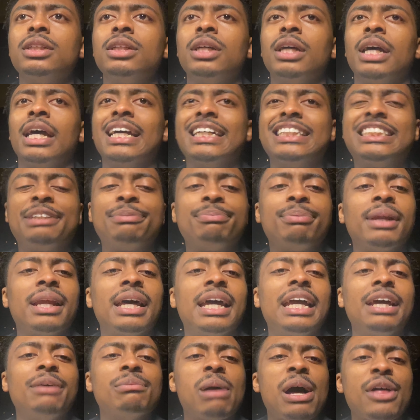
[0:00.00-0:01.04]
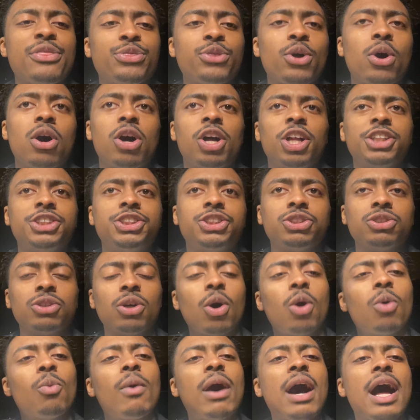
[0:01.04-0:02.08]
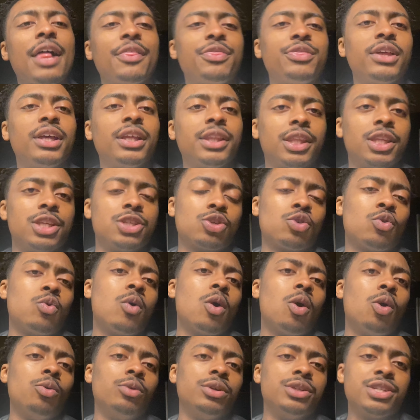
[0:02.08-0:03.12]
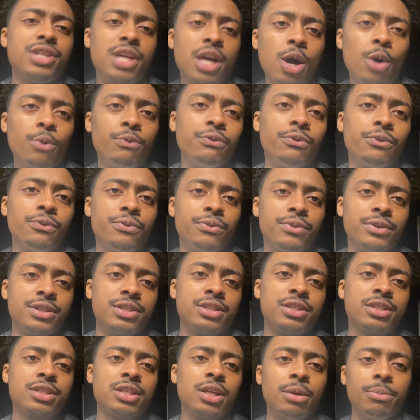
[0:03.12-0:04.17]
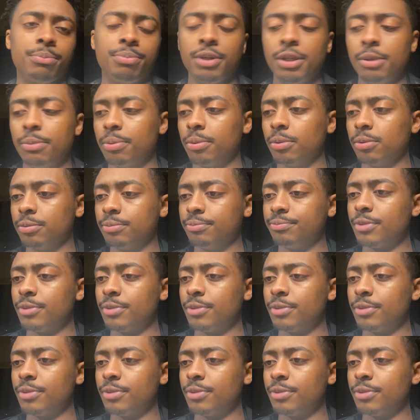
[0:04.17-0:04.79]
explain my thoughts on why I think this quote is helpful for some people.